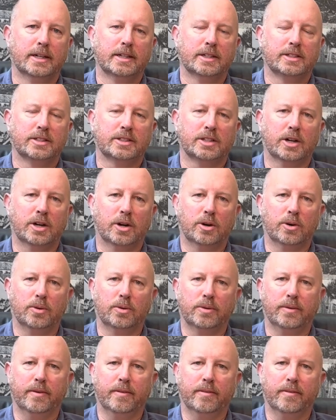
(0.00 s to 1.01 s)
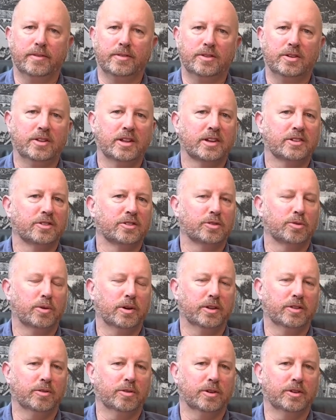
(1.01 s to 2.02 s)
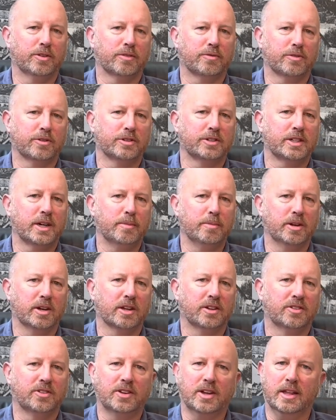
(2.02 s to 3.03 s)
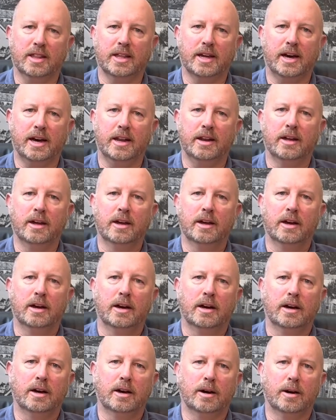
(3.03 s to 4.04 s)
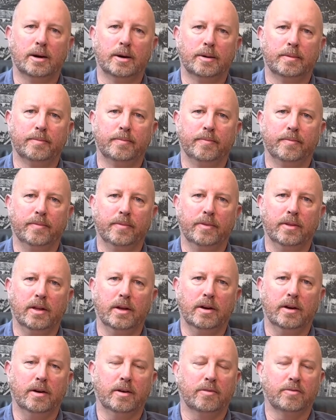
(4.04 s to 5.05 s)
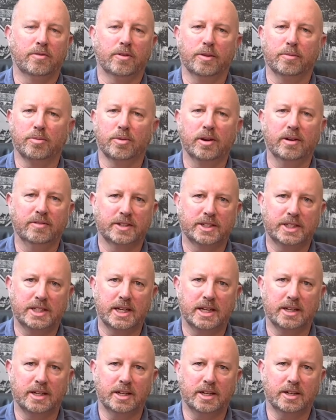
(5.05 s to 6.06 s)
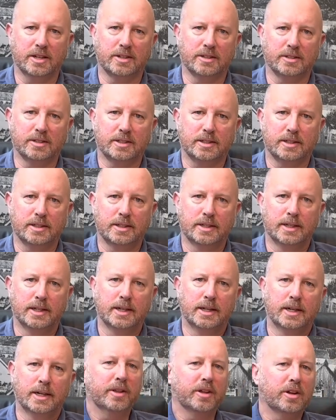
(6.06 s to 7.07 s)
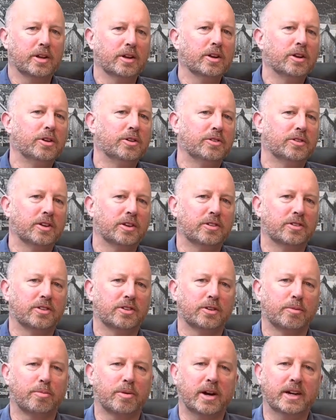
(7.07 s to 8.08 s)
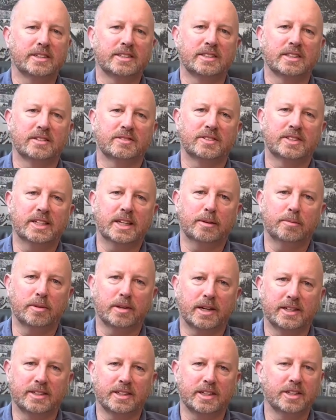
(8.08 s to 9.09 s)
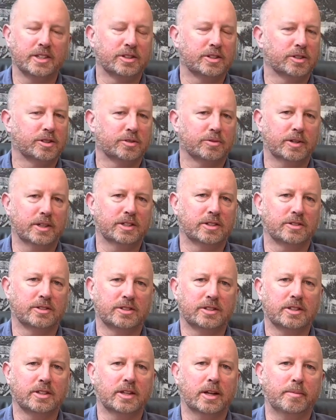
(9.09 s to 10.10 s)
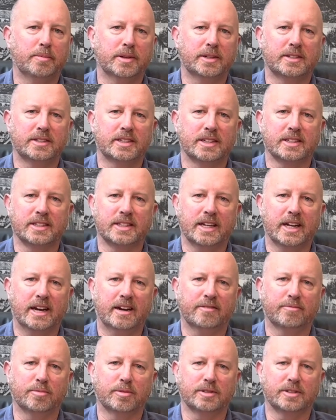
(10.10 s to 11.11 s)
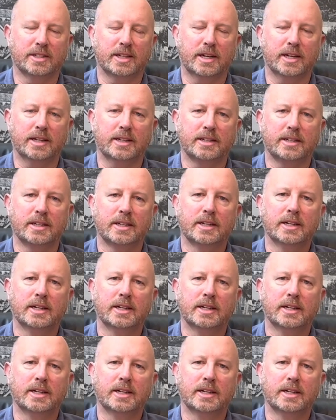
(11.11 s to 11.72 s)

So 2023 is the first time you can say that for the previous 10 years. The good news is the prices have stabilized. Interest rates are still up at 6.5%